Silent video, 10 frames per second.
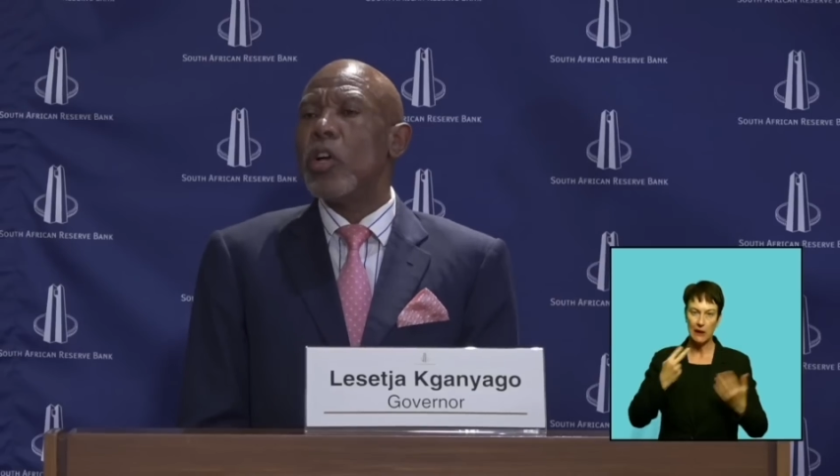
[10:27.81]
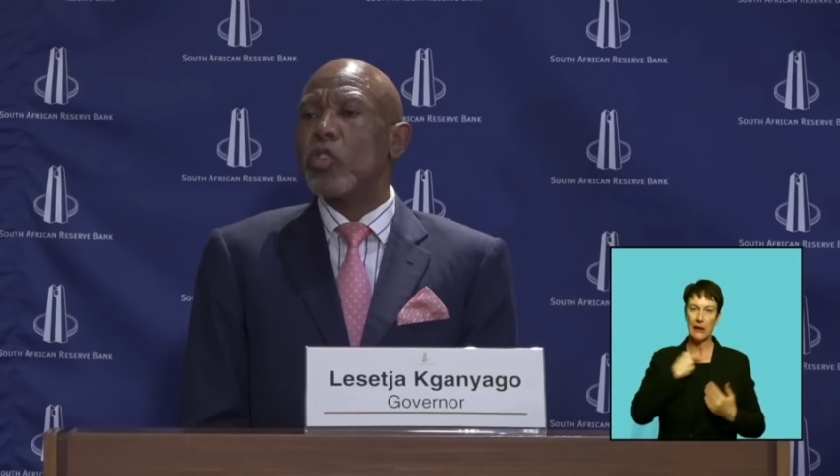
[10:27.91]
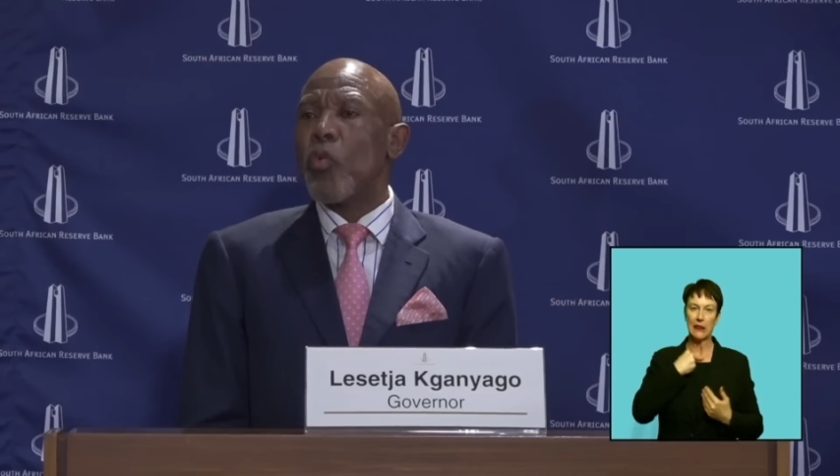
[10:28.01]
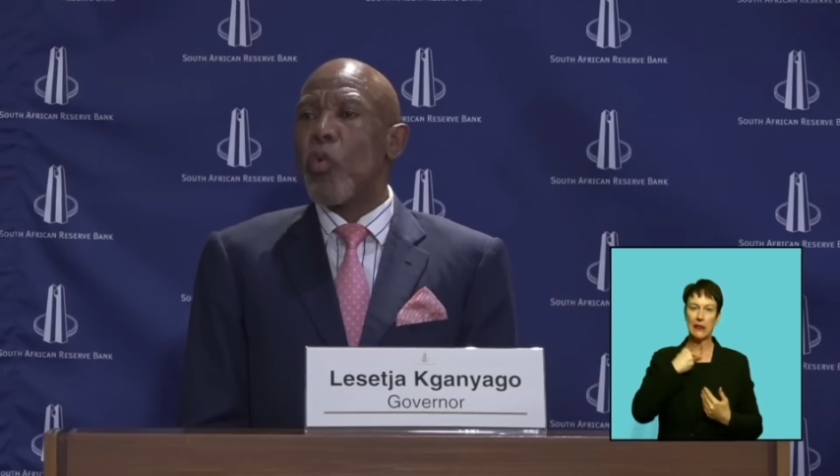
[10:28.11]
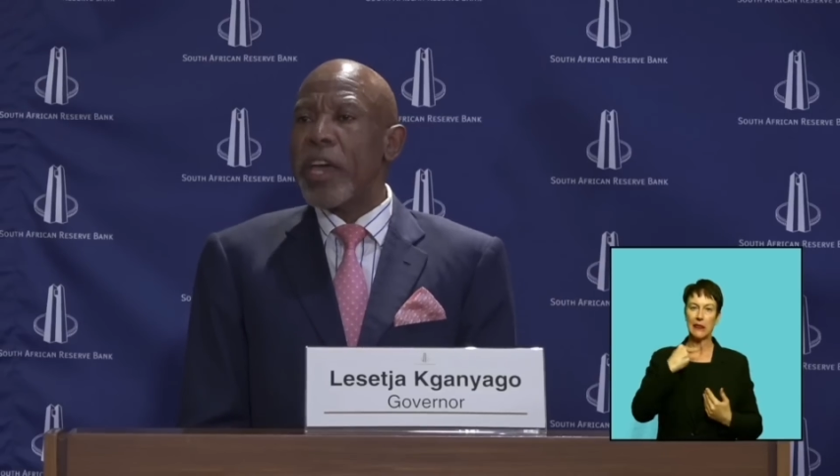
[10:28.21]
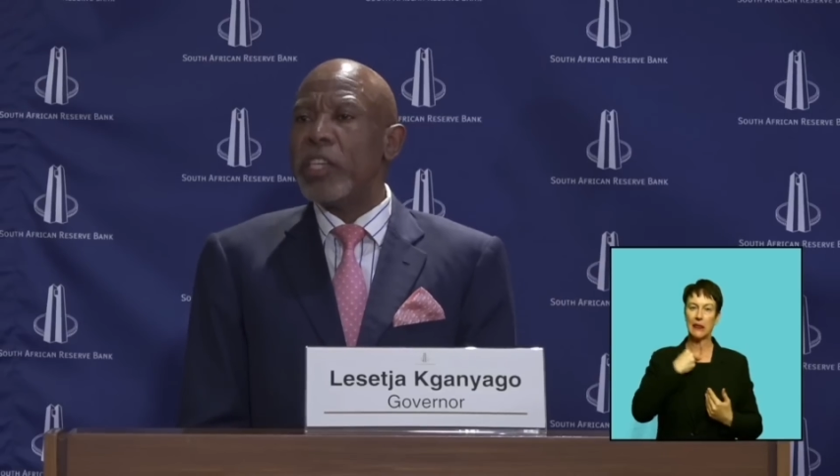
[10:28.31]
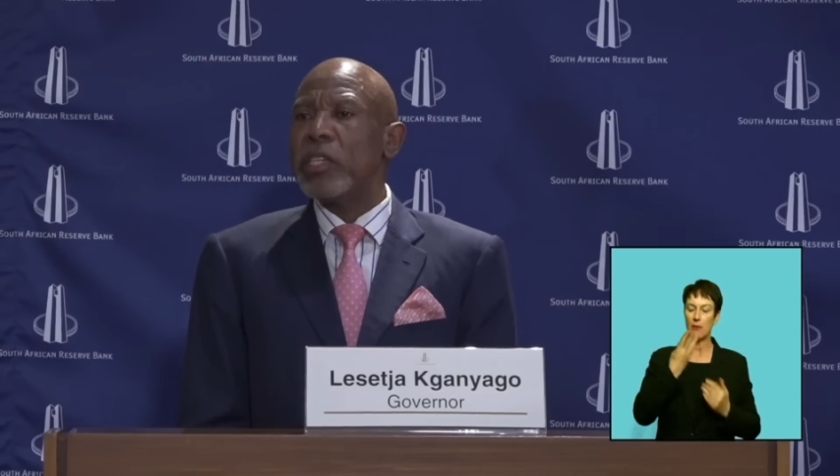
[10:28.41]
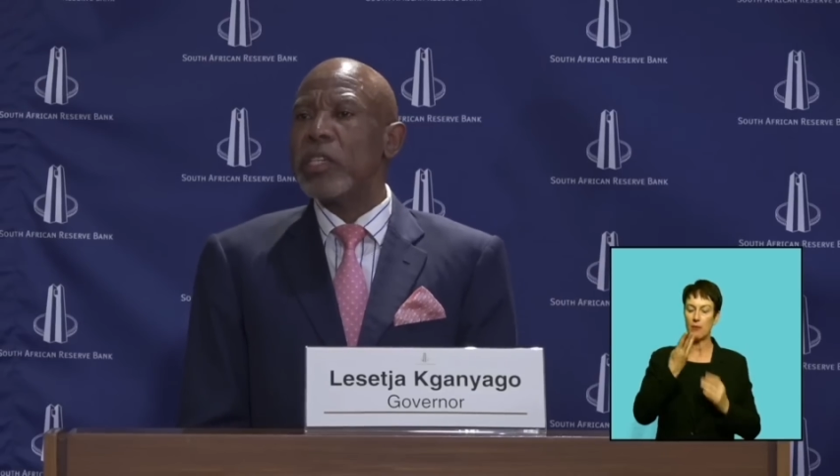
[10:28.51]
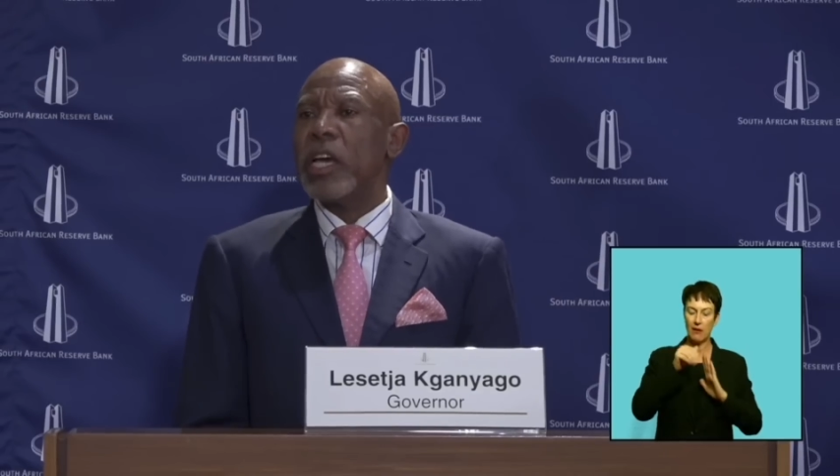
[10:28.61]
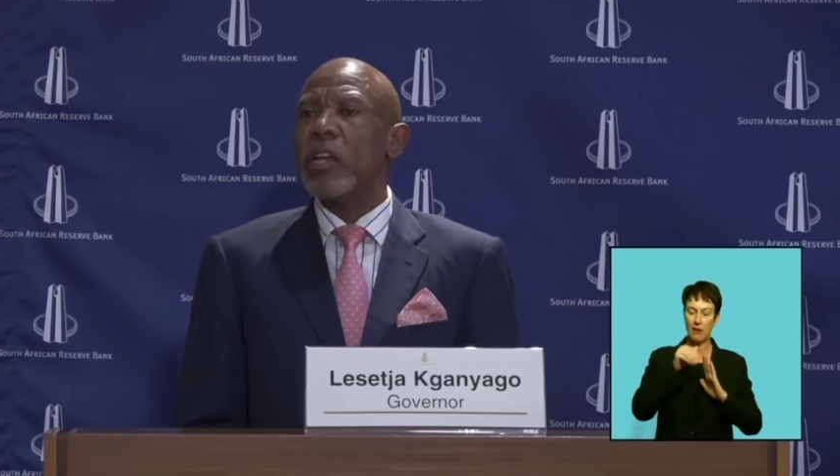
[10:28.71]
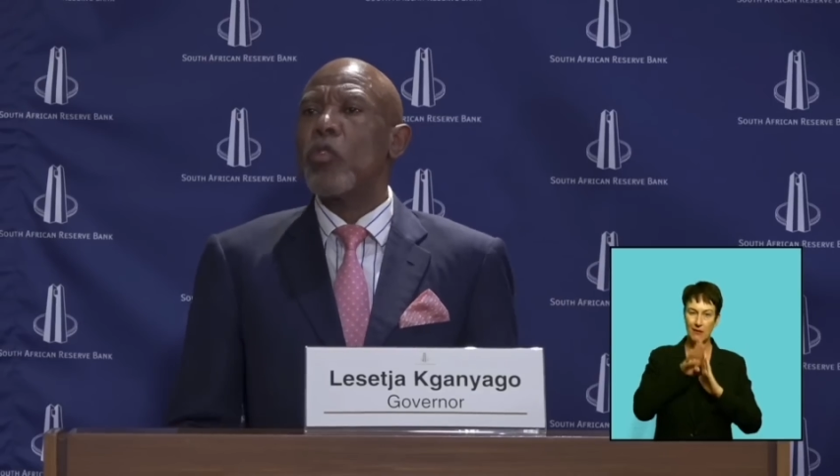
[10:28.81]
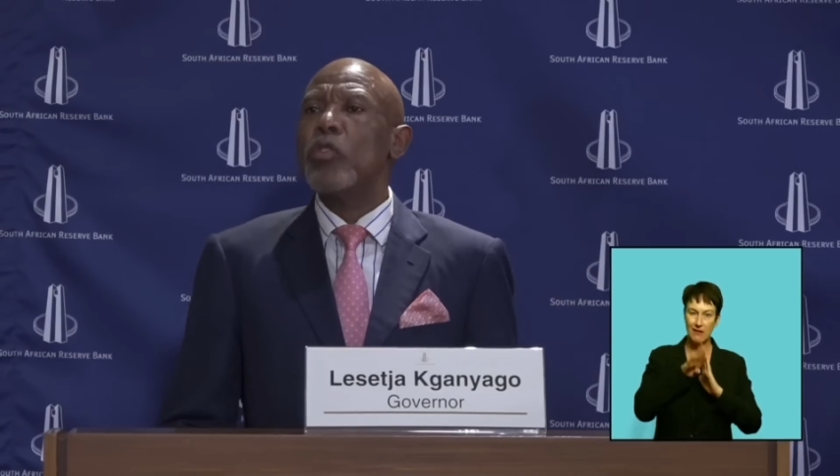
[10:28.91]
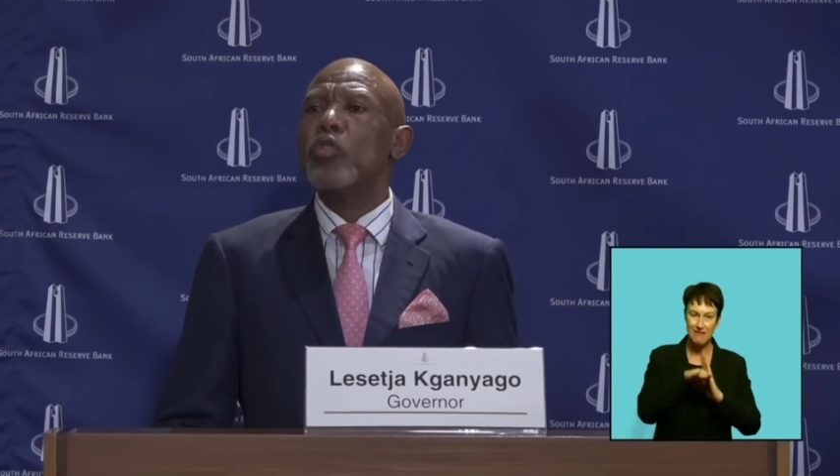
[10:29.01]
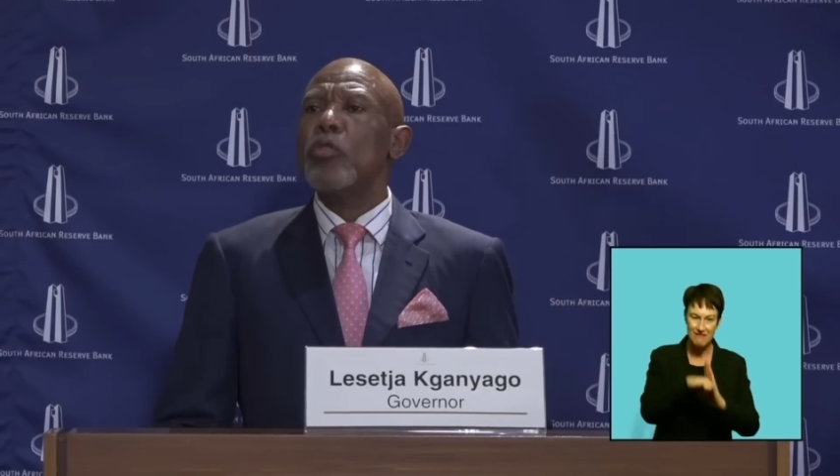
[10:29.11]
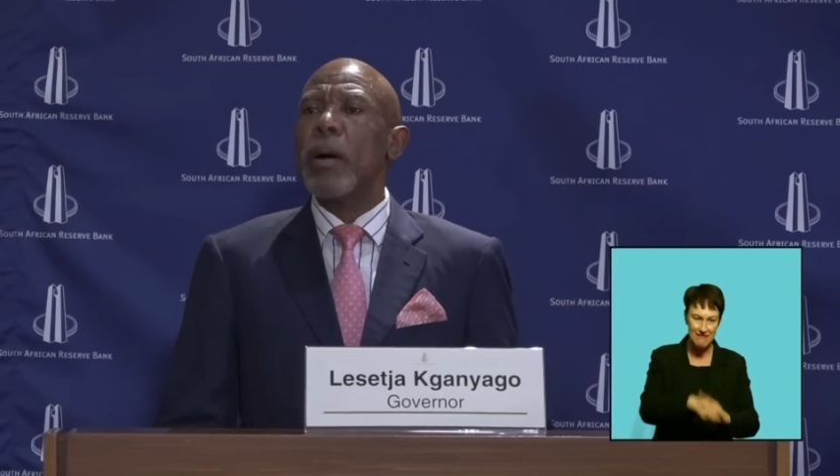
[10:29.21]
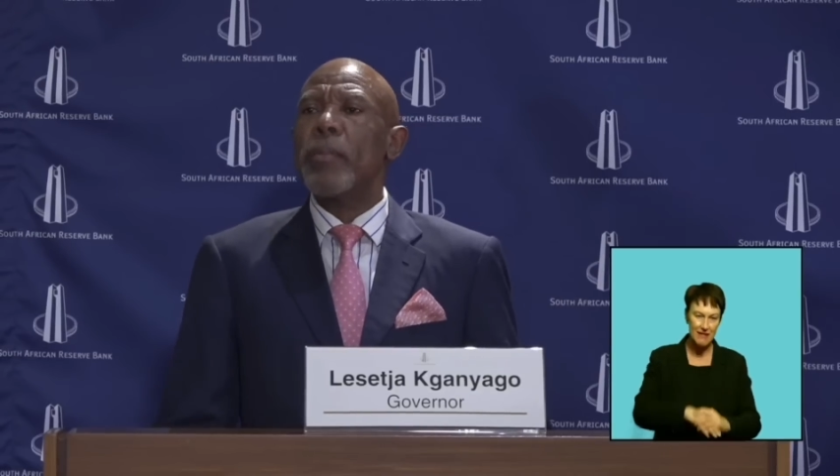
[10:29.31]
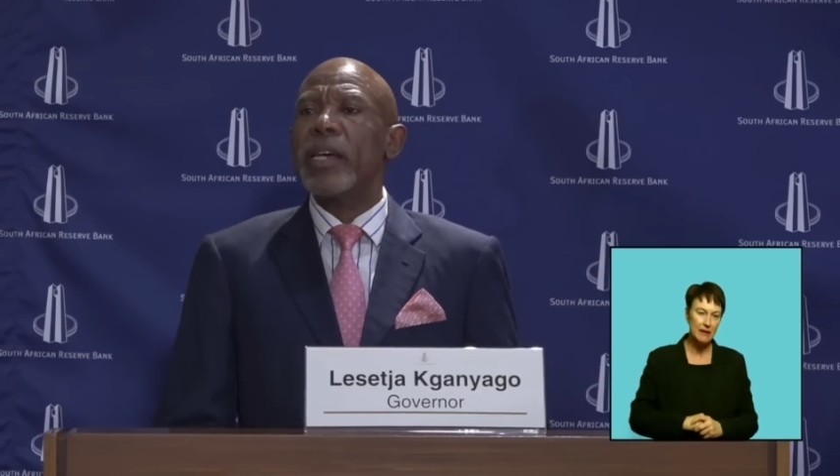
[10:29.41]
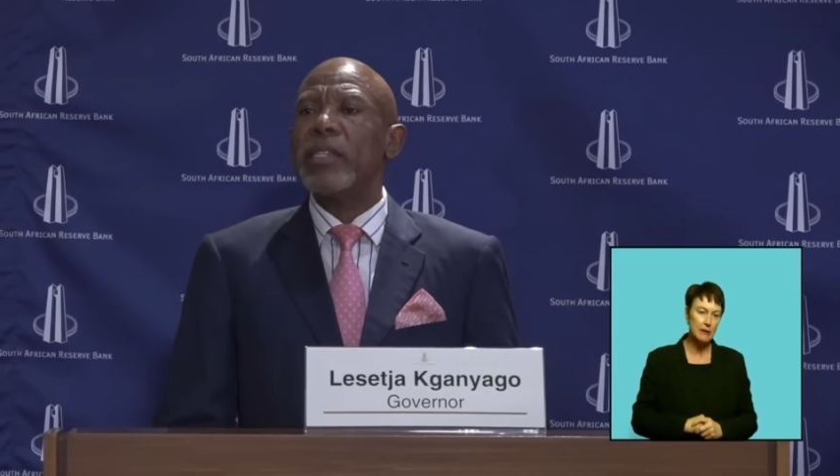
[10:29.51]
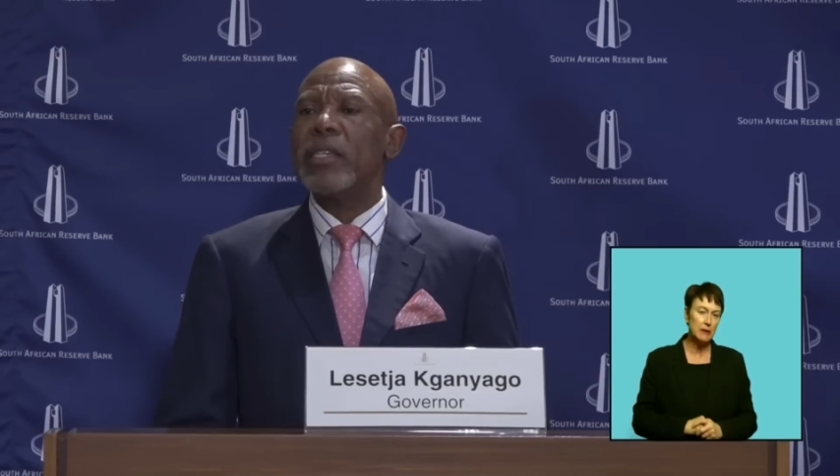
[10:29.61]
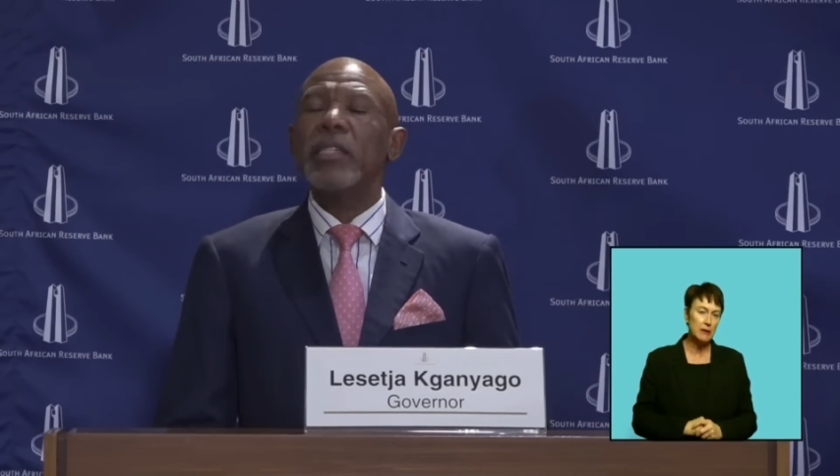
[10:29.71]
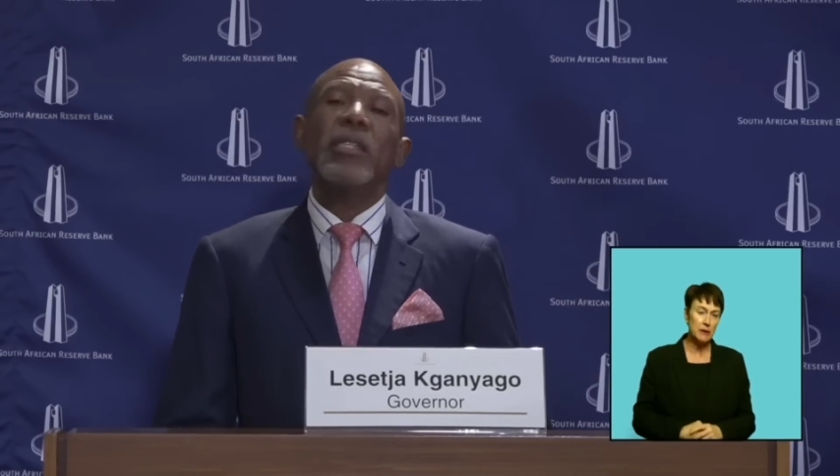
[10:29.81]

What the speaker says: to wages and consumer prices